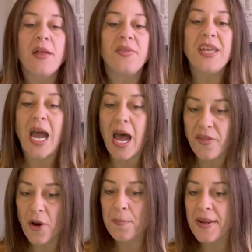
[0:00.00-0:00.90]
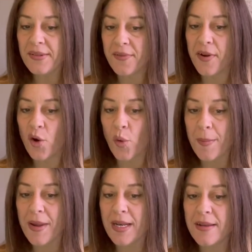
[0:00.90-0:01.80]
The other piece of
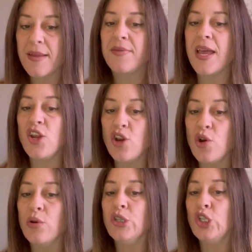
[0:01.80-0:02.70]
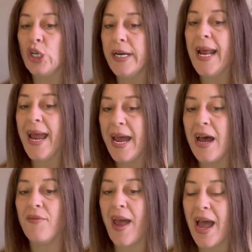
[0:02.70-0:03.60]
equipment that you should
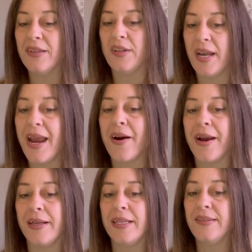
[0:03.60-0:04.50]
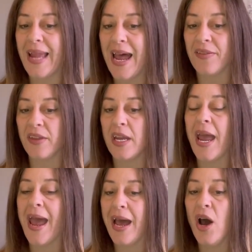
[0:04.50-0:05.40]
have as an aerialist athlete
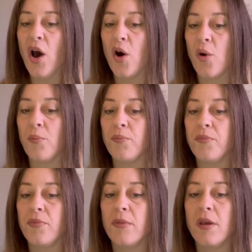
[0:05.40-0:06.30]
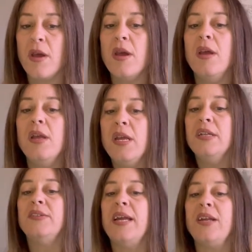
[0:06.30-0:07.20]
at home
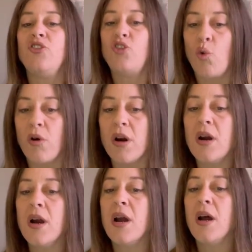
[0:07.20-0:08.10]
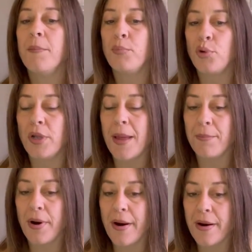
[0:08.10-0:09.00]
is a door pull-up
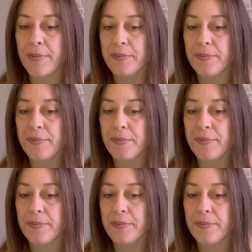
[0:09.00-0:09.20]
bar.